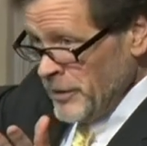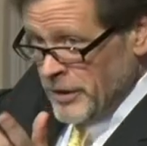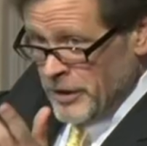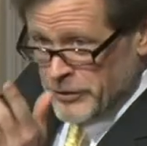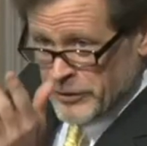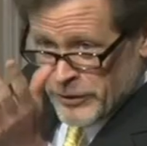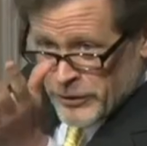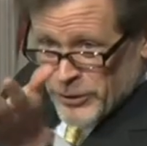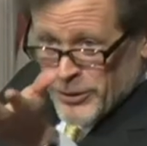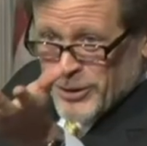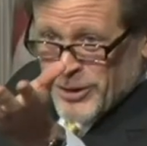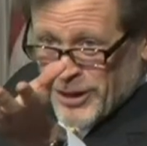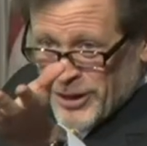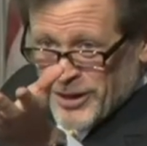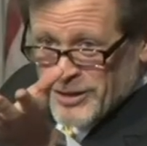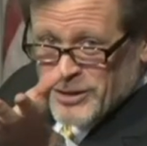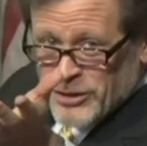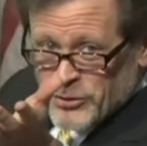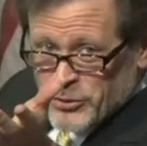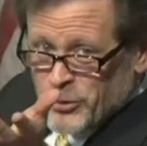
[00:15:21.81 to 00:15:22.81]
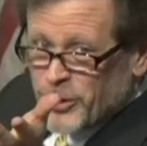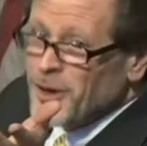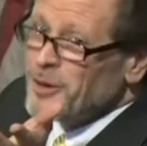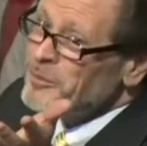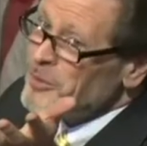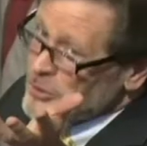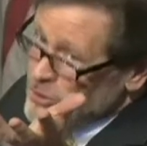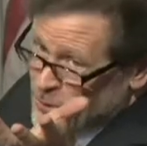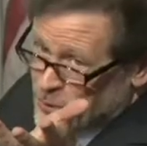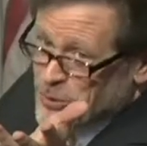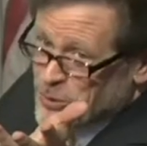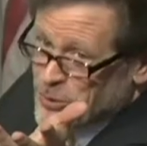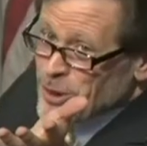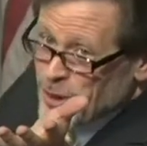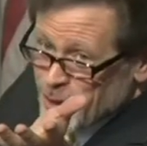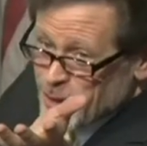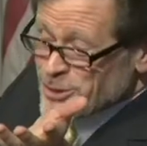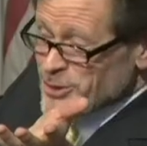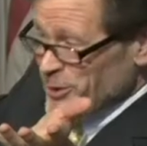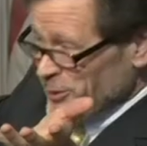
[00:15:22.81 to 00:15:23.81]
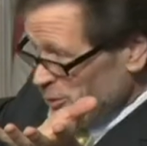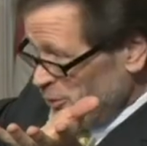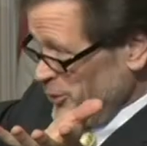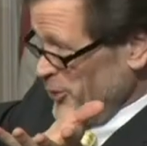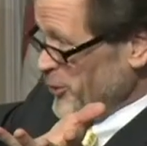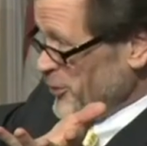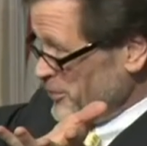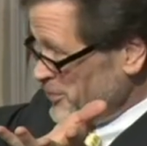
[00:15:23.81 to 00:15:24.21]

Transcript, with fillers: And then looking at the 12, but the workers are few.